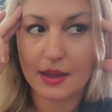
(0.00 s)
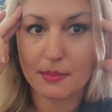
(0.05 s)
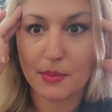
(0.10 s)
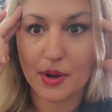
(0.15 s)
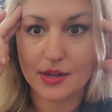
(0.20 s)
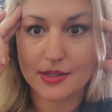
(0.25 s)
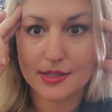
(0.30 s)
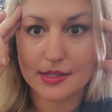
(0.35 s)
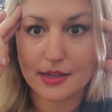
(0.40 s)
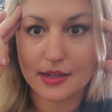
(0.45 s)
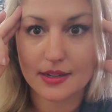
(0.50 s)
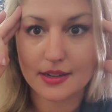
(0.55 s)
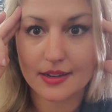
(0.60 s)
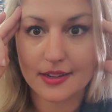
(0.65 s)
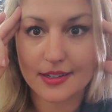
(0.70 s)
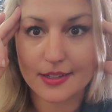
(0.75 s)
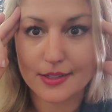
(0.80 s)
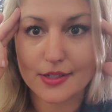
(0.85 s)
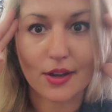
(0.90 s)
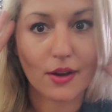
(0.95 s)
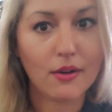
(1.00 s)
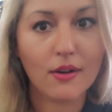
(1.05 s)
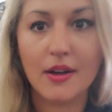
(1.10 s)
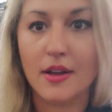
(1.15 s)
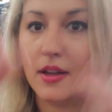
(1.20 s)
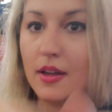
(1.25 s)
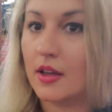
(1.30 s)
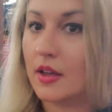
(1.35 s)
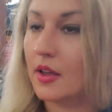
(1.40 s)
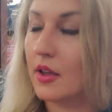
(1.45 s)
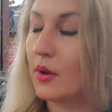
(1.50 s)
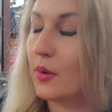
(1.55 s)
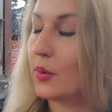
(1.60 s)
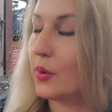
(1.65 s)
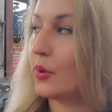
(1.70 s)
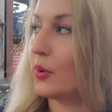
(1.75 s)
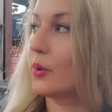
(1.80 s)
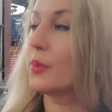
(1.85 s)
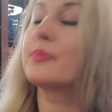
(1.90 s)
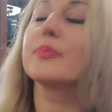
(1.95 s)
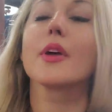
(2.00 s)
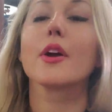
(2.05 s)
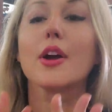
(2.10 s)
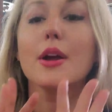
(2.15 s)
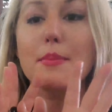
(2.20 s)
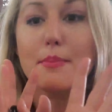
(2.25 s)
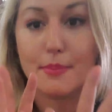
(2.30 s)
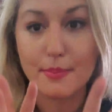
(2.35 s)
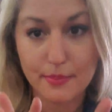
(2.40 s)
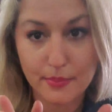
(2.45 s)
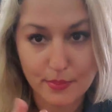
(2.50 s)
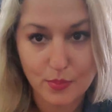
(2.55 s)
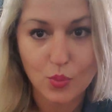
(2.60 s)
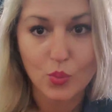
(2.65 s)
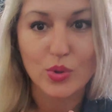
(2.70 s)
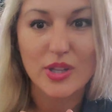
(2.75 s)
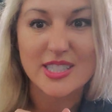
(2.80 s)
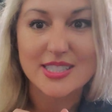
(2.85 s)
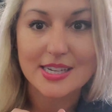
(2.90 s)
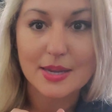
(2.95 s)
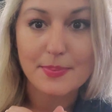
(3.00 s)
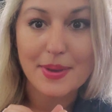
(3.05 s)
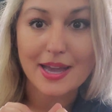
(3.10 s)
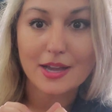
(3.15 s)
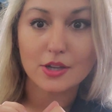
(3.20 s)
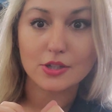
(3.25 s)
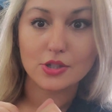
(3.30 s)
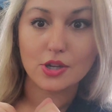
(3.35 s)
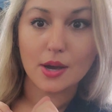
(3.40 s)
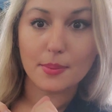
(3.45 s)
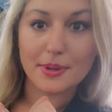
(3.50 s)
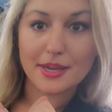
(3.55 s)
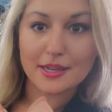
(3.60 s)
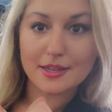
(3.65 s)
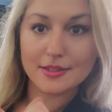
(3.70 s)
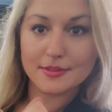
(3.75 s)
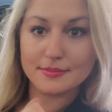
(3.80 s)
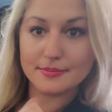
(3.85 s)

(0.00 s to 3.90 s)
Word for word: at Monza. So, all right let's get back on topic.